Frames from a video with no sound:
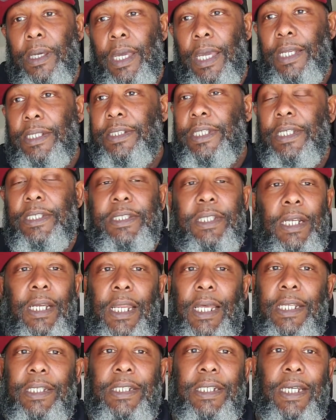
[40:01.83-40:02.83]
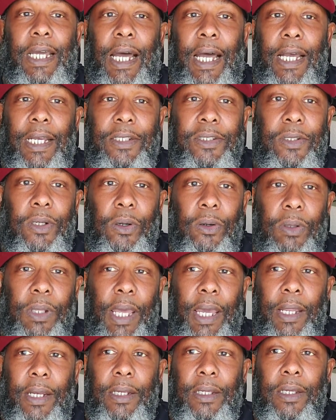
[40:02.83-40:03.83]
And just to let you guys know
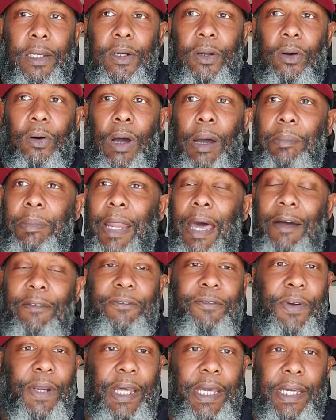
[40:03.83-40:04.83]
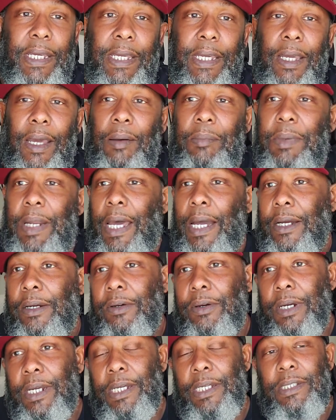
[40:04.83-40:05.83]
that, you know, I'm not flaky, I'm not
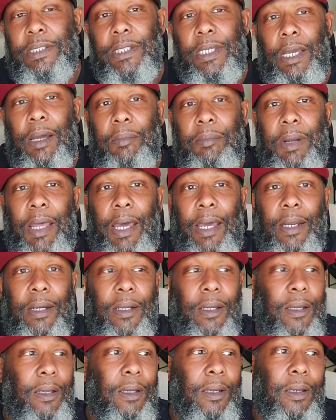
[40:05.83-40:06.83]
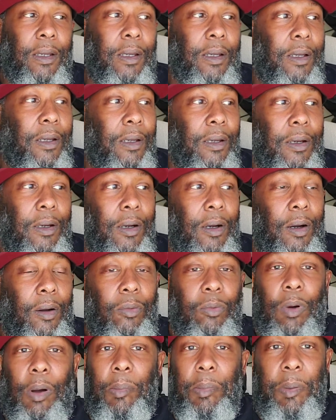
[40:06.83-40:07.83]
crazy, I'm not
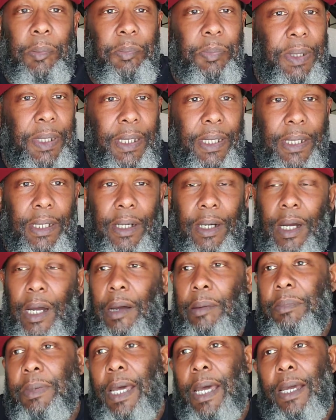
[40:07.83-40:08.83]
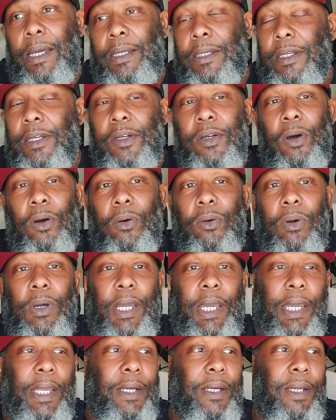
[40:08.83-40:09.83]
a woman beater, I'm not, you know,
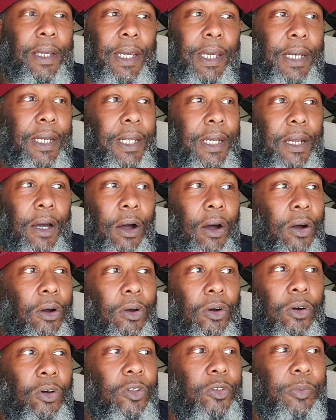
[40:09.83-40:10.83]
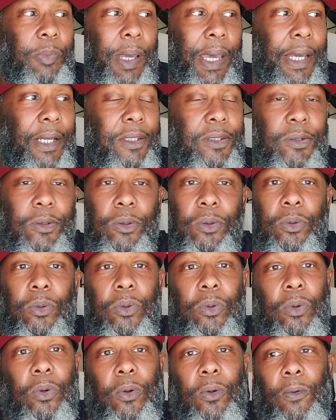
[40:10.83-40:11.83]
and it all goes back
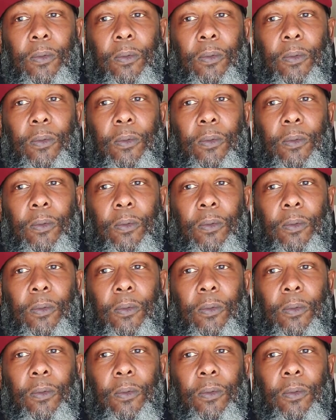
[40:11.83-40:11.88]
to